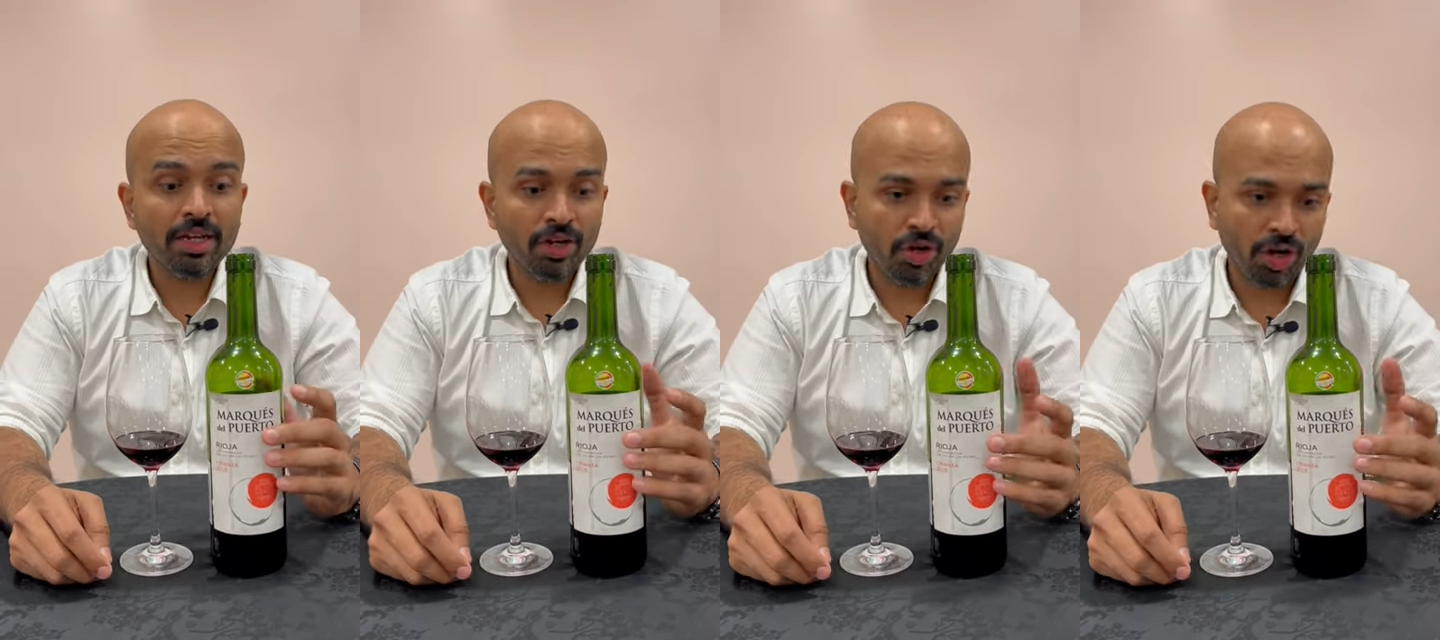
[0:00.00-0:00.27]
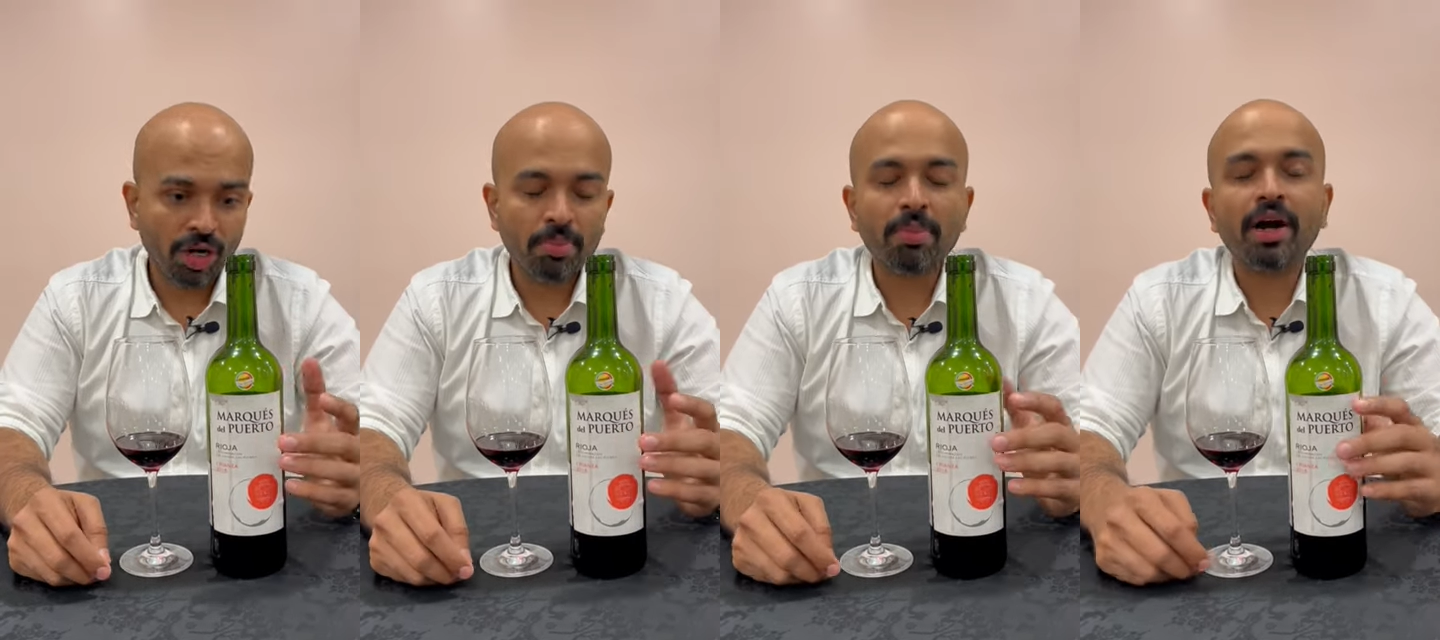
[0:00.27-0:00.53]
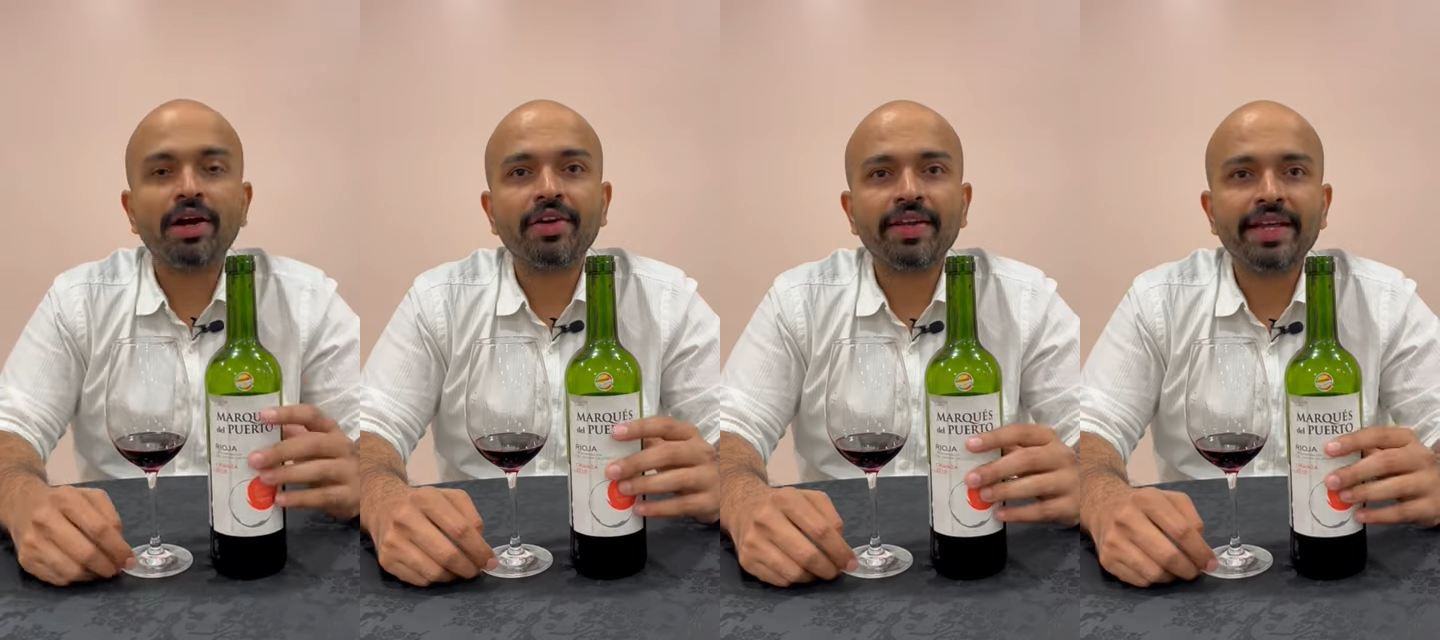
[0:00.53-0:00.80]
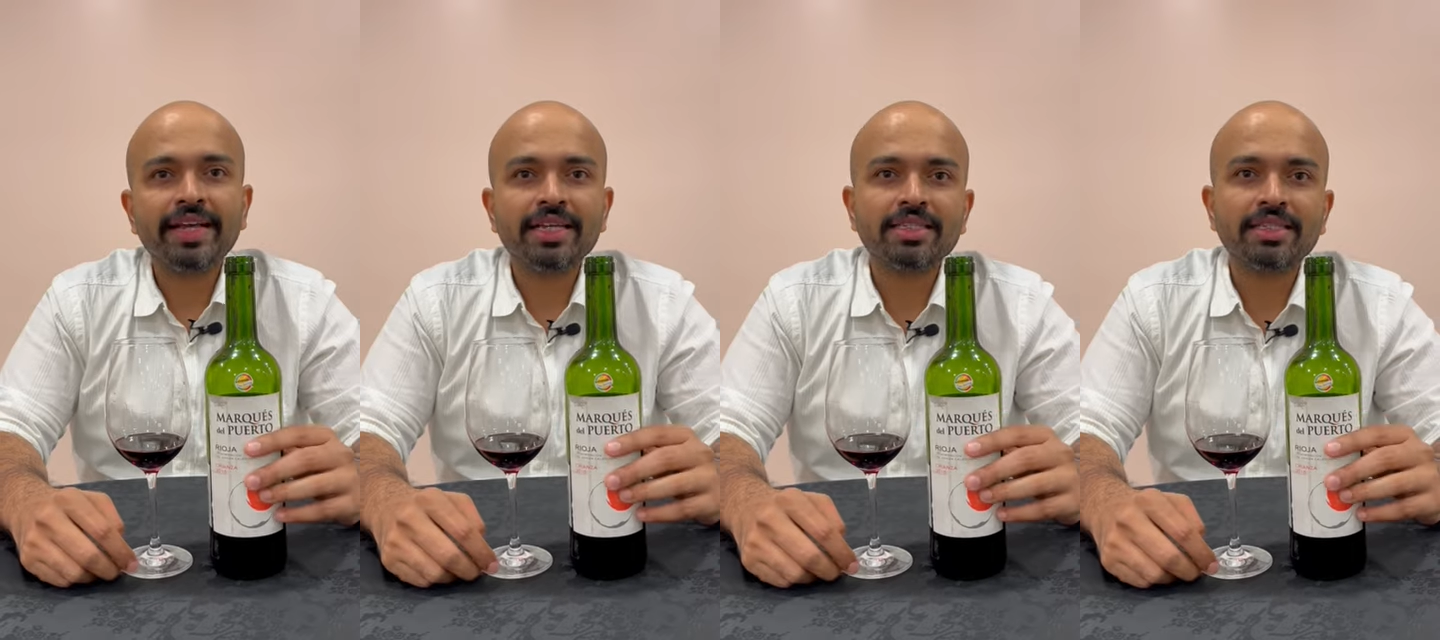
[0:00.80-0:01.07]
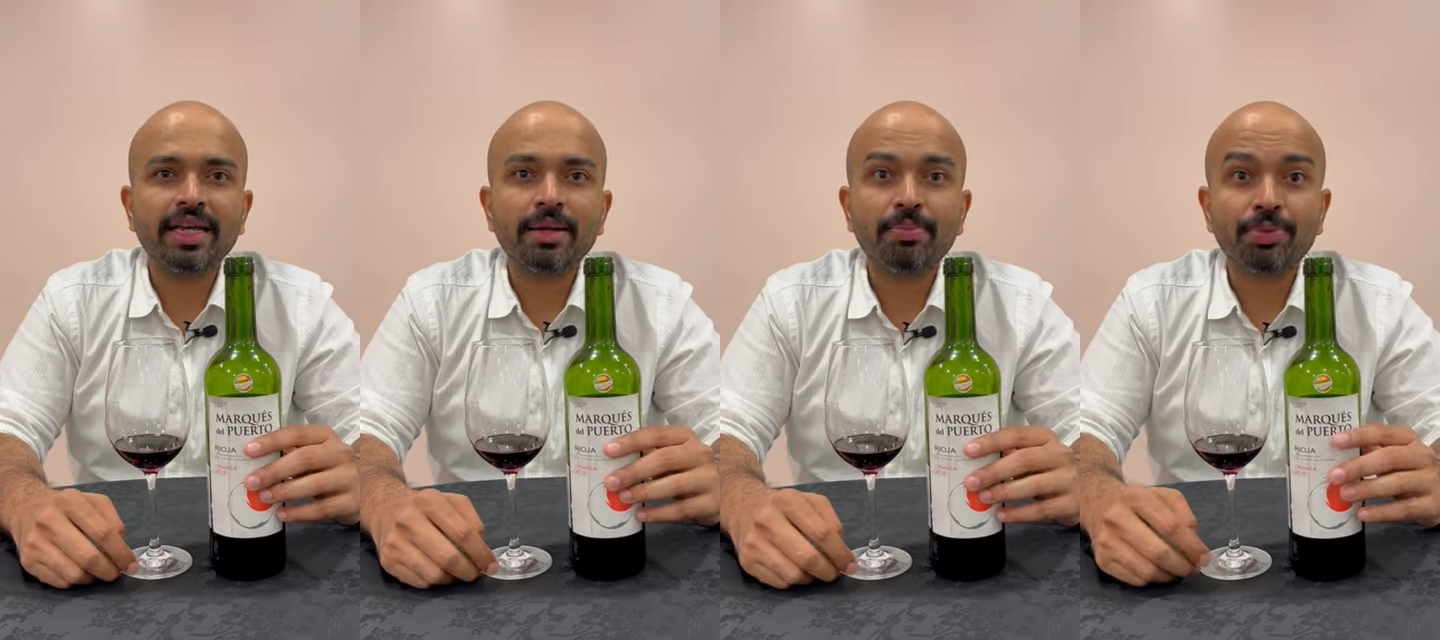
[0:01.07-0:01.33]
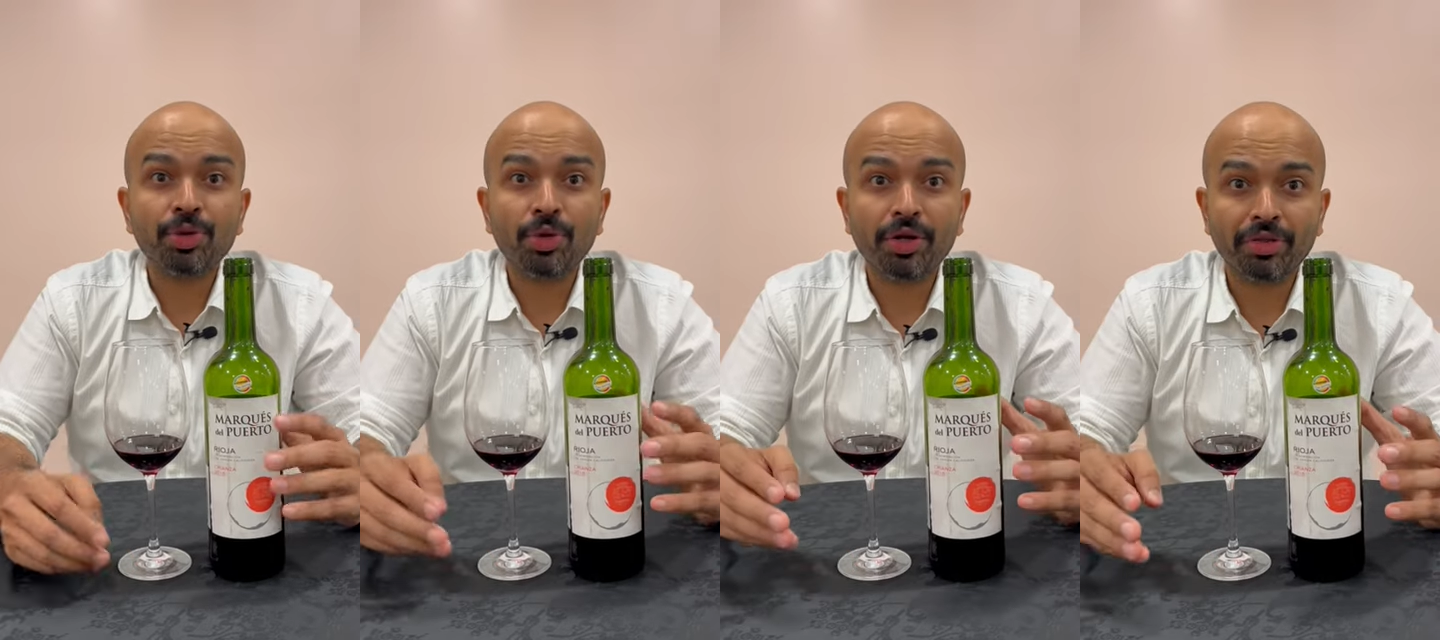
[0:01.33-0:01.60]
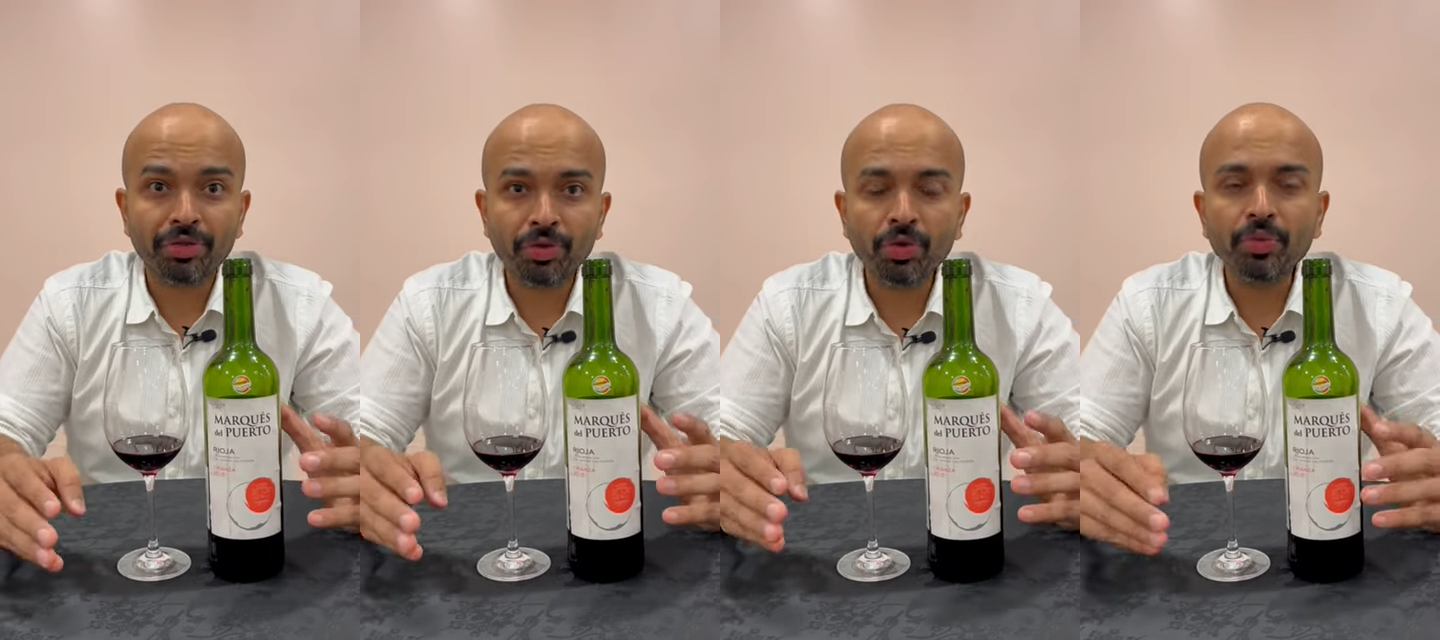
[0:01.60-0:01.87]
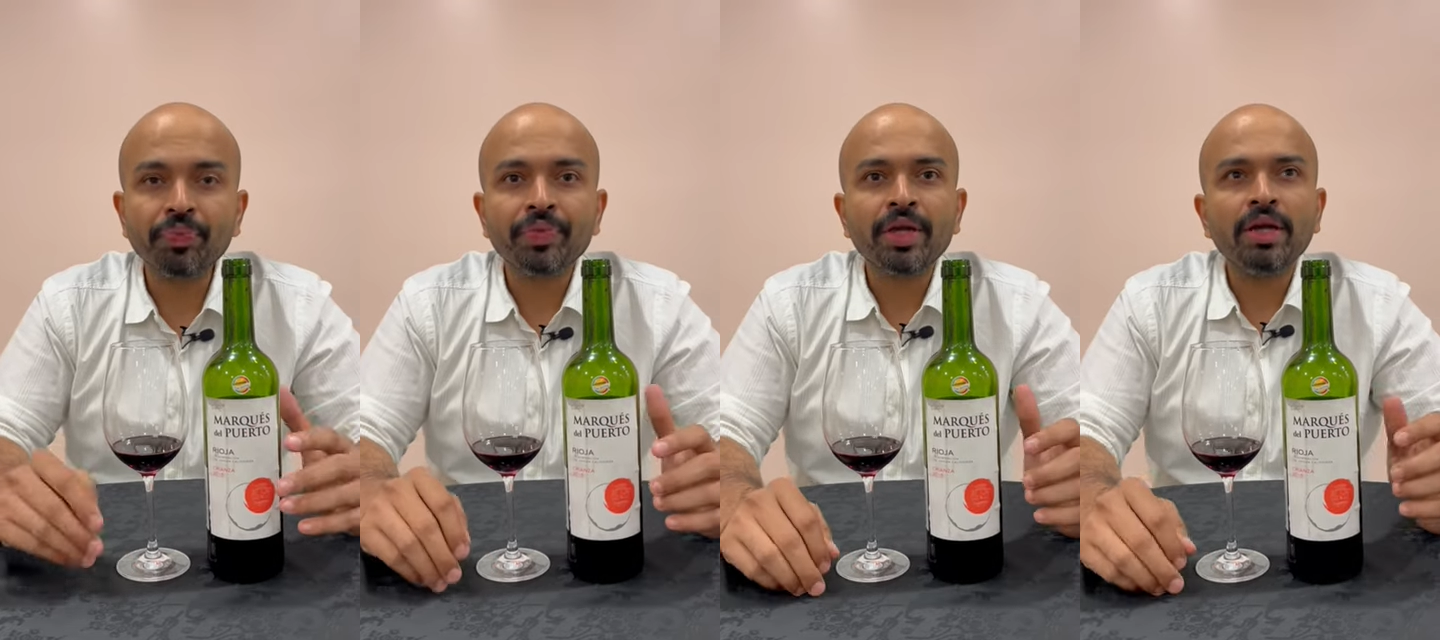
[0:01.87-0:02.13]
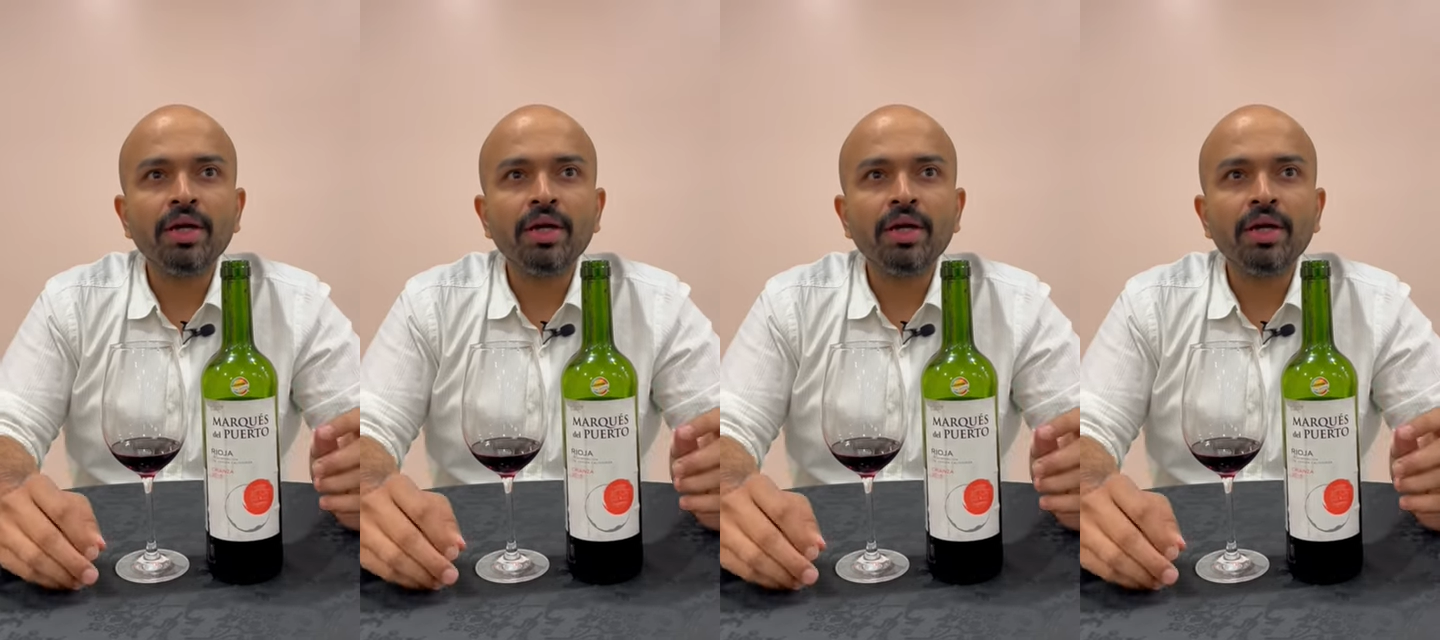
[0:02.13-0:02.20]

called Marques del Puerto.